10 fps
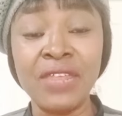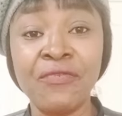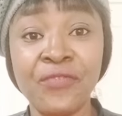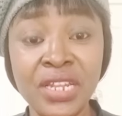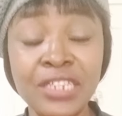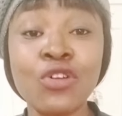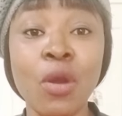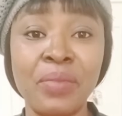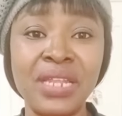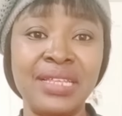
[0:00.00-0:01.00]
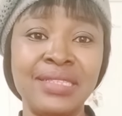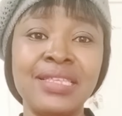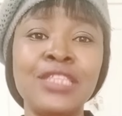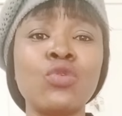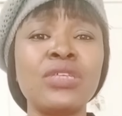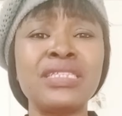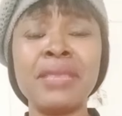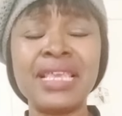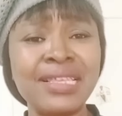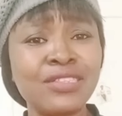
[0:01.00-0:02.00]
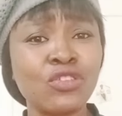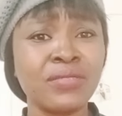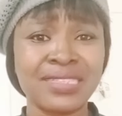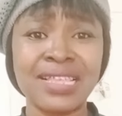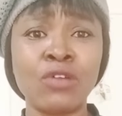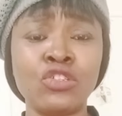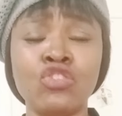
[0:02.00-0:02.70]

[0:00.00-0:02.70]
he finished coupling it, it was making some sound.